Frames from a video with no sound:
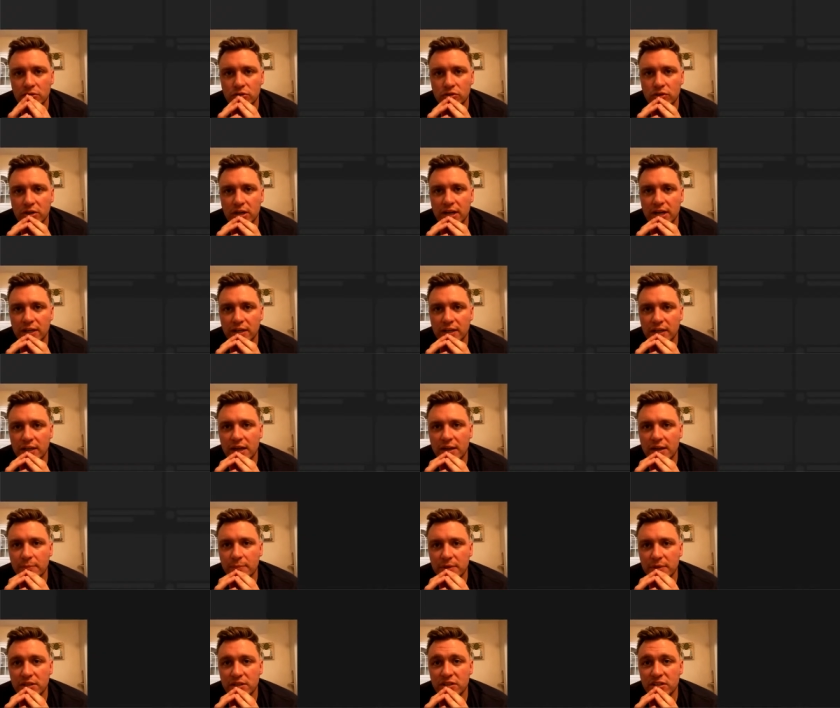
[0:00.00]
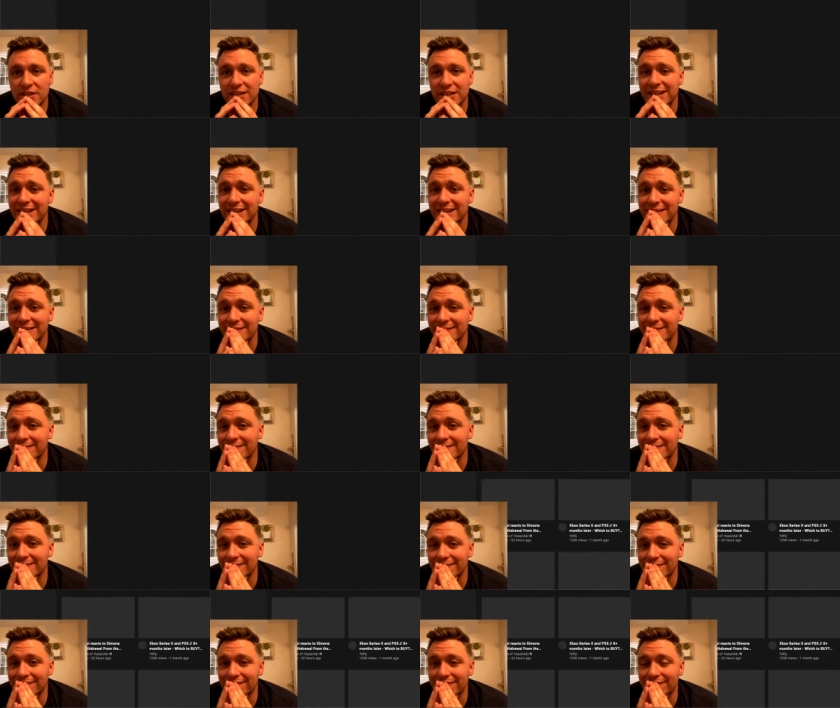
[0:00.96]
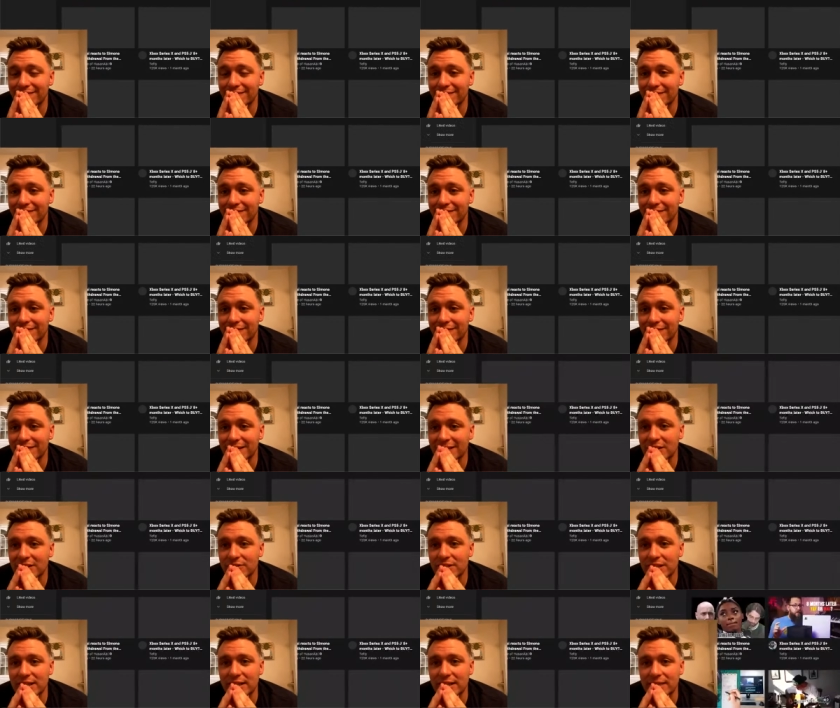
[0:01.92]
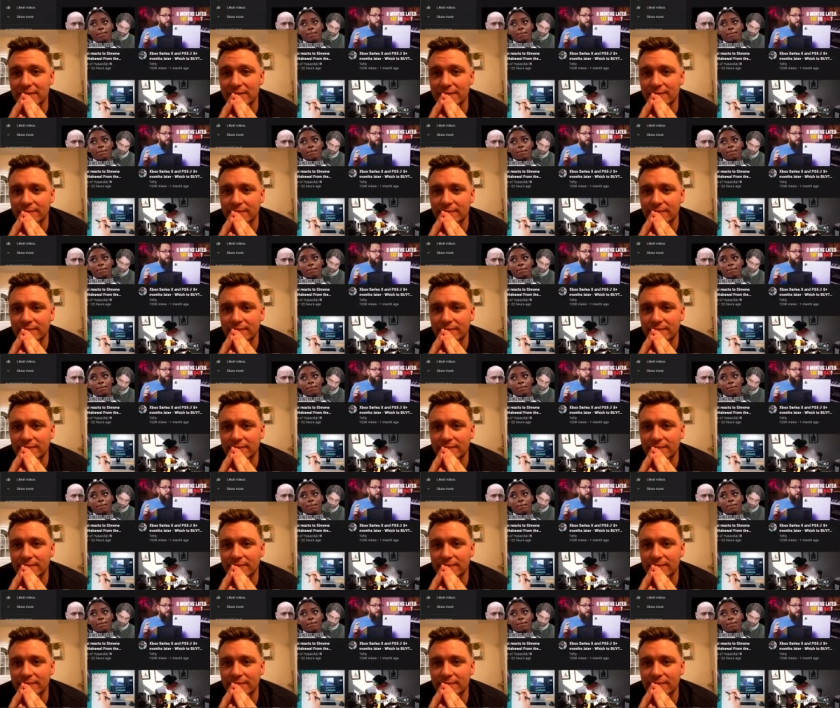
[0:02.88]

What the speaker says: Trying to not be seen. How's that?